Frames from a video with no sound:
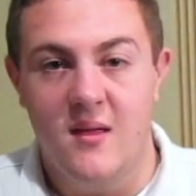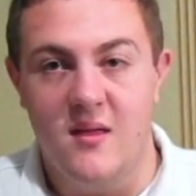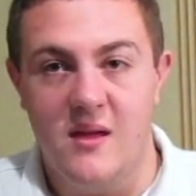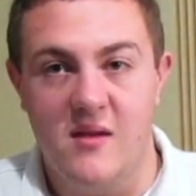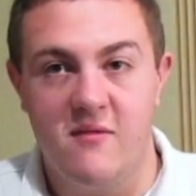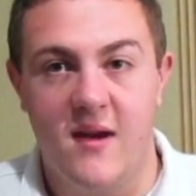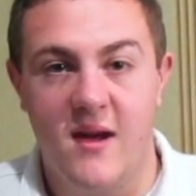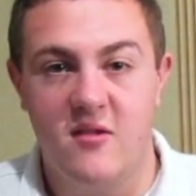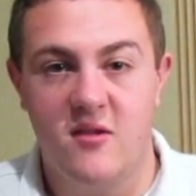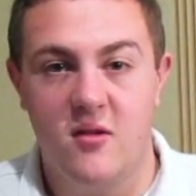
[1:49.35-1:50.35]
The
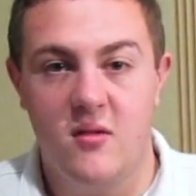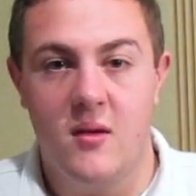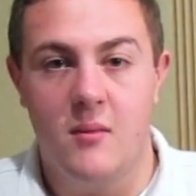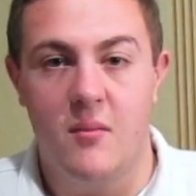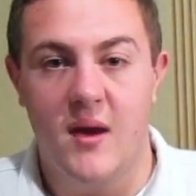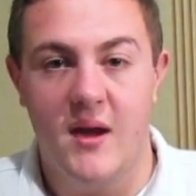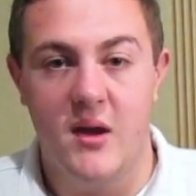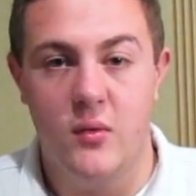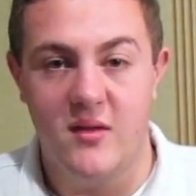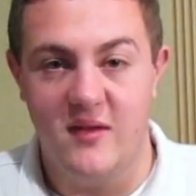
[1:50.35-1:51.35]
Pfizer
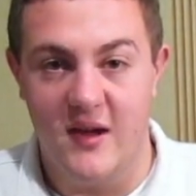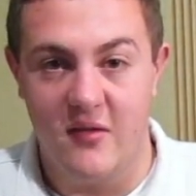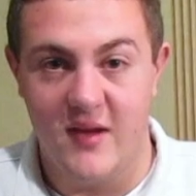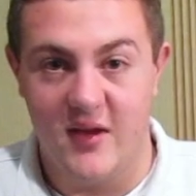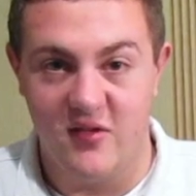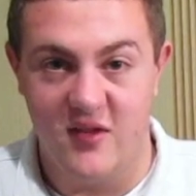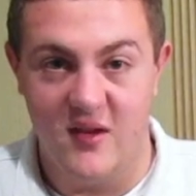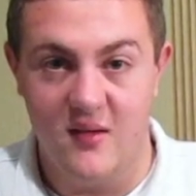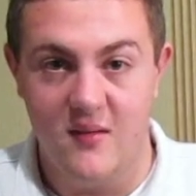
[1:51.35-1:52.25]
BioNTech vaccine.